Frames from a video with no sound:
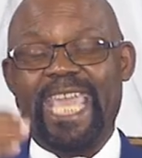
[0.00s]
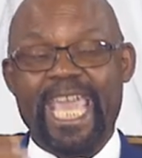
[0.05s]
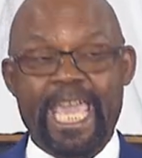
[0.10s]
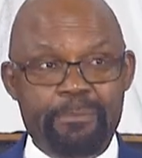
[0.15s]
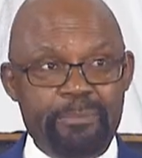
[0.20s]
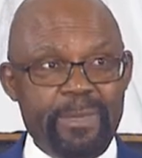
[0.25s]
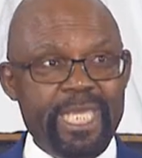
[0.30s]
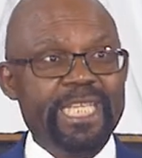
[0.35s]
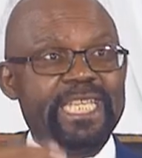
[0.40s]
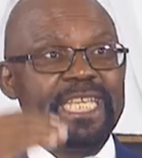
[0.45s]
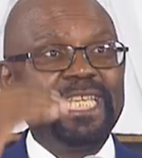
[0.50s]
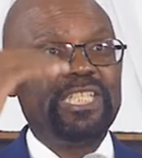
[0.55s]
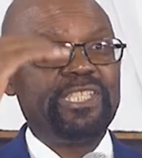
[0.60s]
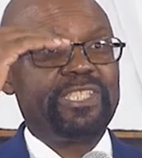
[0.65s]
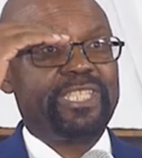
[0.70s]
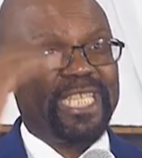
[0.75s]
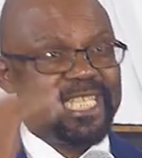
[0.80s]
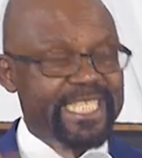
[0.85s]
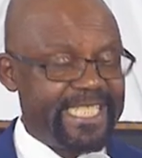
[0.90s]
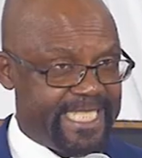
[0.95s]
Camp
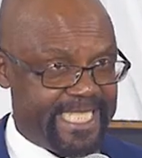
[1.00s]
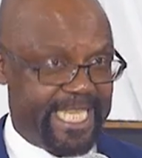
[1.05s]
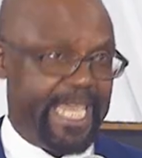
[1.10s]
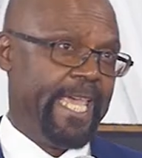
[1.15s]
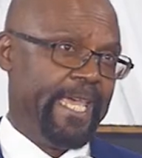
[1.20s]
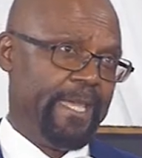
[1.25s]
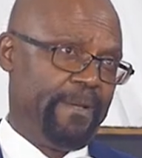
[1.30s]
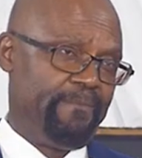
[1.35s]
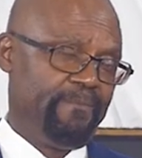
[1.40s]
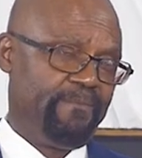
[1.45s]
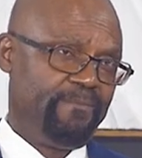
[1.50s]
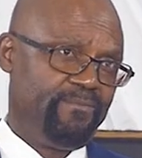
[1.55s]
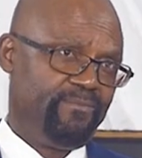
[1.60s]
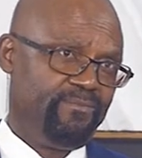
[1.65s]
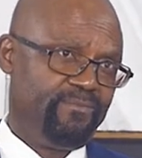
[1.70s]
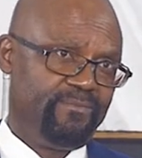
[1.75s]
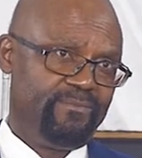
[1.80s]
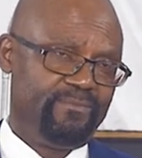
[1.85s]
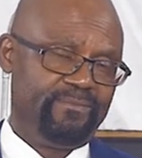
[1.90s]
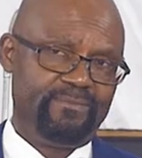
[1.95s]
meeting this year
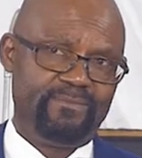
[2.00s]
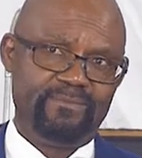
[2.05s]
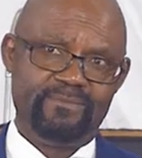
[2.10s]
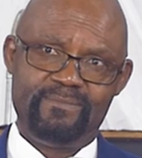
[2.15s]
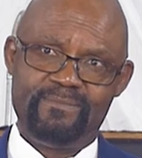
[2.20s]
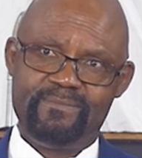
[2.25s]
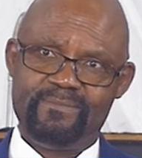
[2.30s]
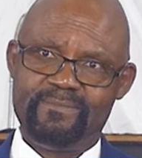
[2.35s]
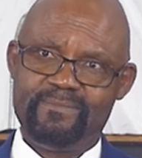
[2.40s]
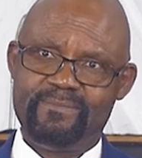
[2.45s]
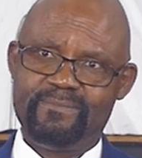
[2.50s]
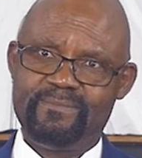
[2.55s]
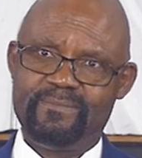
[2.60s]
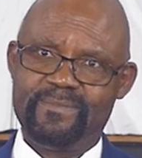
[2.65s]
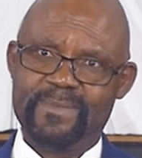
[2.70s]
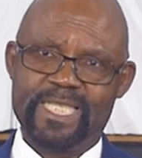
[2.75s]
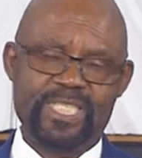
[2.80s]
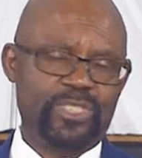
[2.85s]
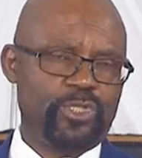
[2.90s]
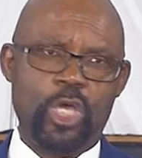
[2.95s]

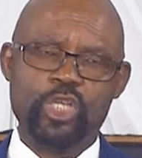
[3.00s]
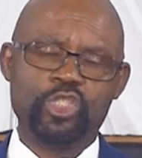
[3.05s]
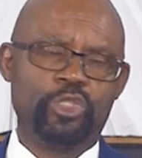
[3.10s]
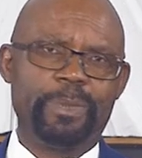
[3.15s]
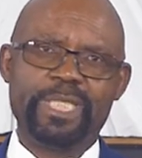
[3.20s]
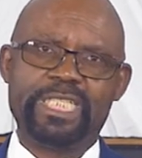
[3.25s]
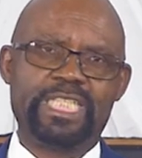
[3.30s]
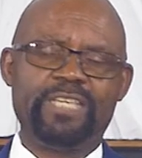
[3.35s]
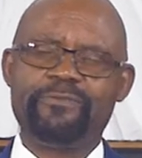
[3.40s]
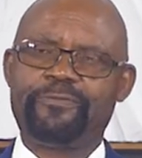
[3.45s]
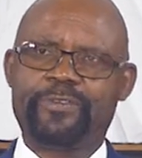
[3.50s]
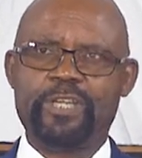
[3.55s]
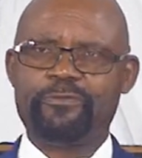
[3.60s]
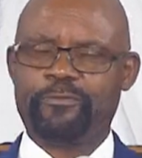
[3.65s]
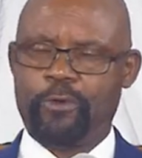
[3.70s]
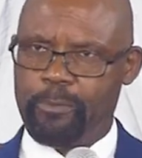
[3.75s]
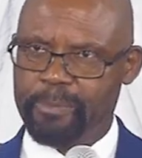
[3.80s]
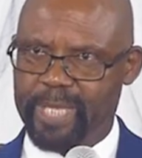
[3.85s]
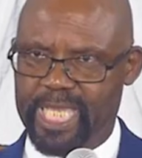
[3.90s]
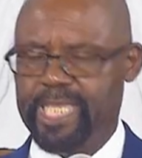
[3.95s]
is going to be
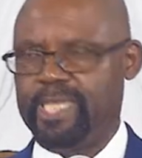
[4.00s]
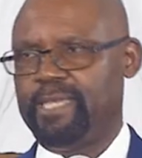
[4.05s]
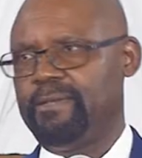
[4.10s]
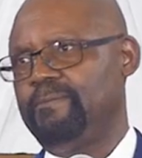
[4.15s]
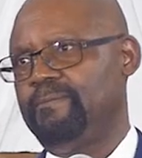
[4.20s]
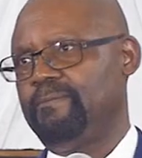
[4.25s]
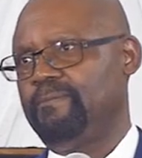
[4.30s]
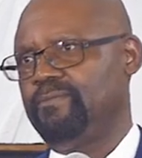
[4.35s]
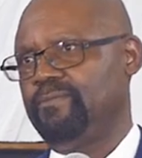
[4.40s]
different for me.